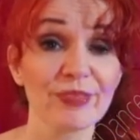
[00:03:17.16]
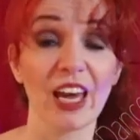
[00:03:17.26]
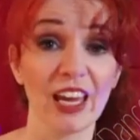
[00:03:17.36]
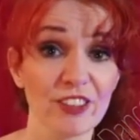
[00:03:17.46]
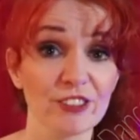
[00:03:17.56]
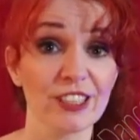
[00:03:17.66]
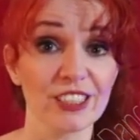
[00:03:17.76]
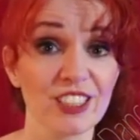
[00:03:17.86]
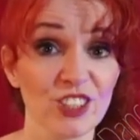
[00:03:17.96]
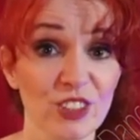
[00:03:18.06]
I have a right
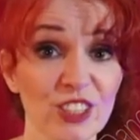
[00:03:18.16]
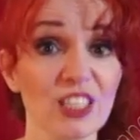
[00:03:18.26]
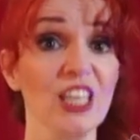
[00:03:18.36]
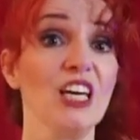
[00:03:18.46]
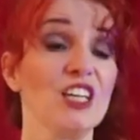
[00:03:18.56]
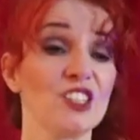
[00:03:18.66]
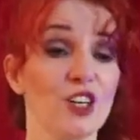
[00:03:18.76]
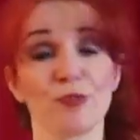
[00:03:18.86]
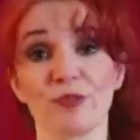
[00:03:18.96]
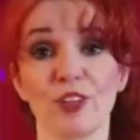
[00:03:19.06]
to do it.
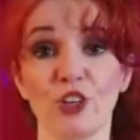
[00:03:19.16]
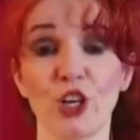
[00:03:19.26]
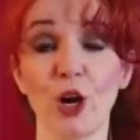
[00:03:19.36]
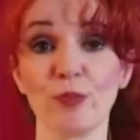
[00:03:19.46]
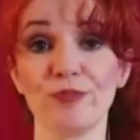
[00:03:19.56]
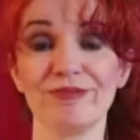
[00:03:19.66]
So there you go.